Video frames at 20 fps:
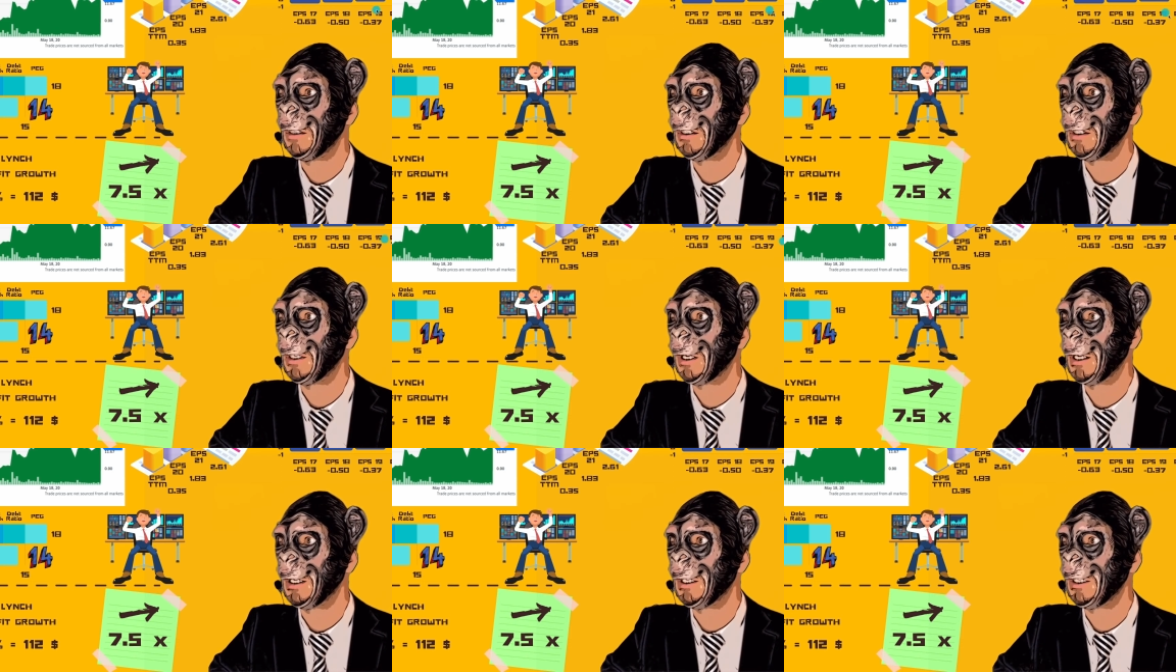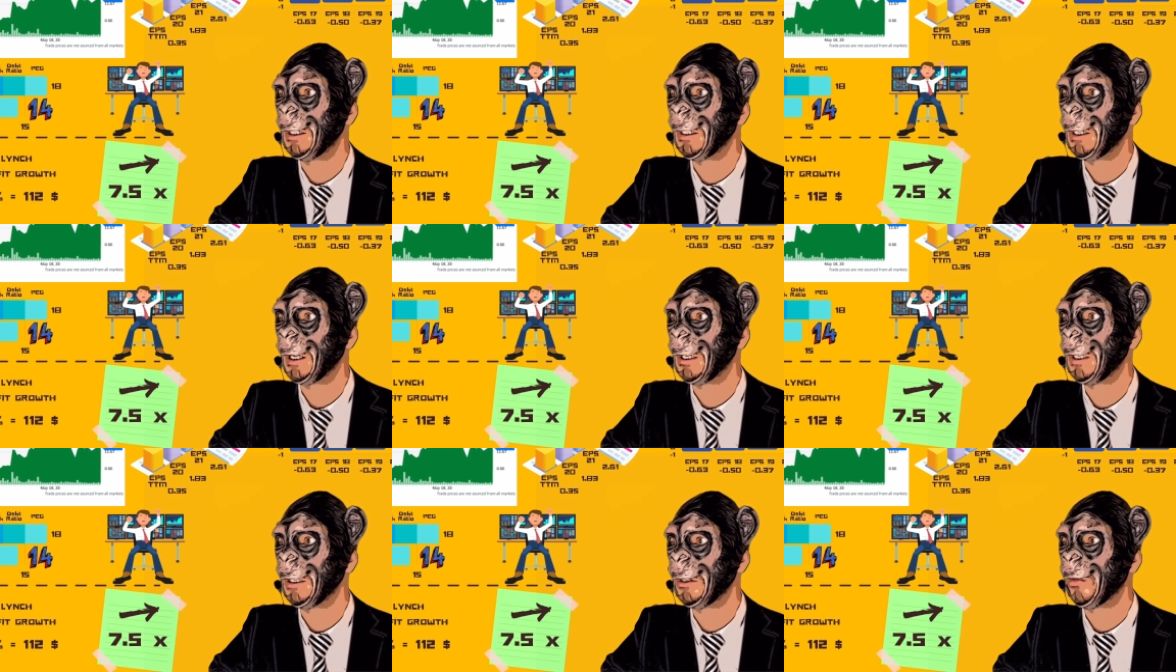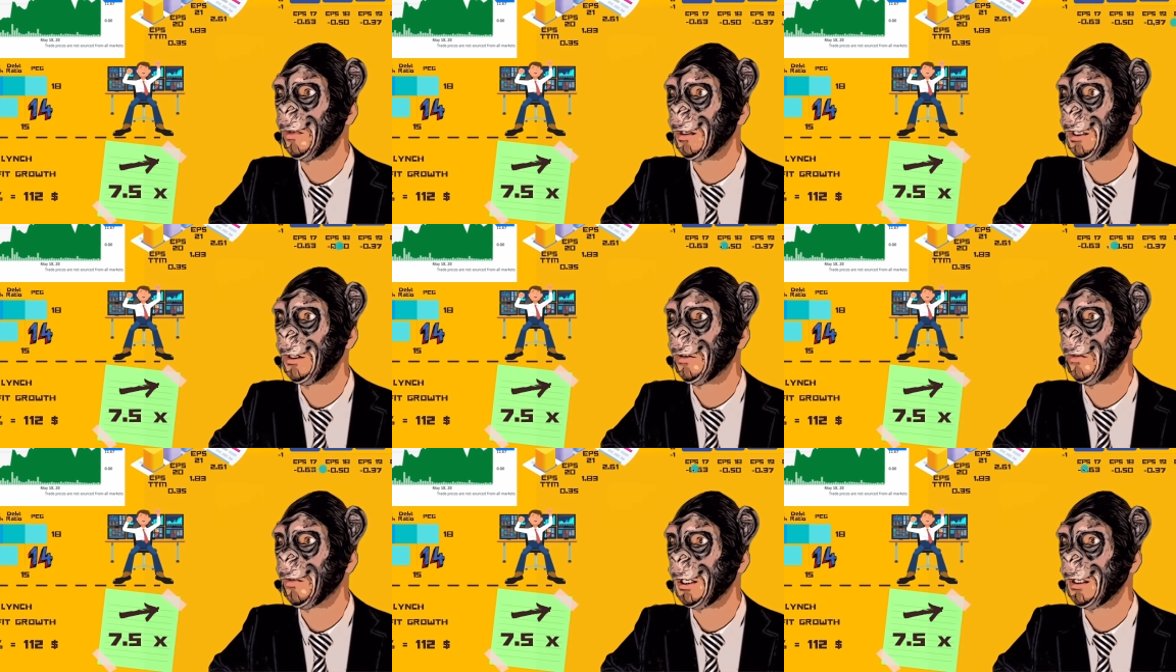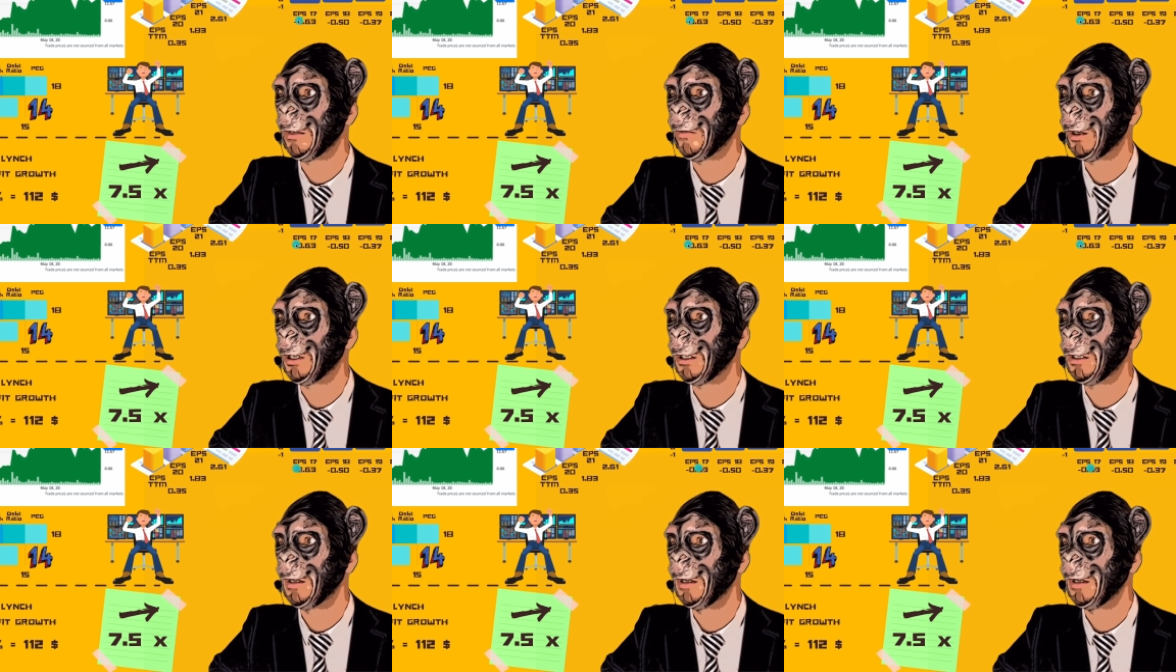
18, 19, 20, 21,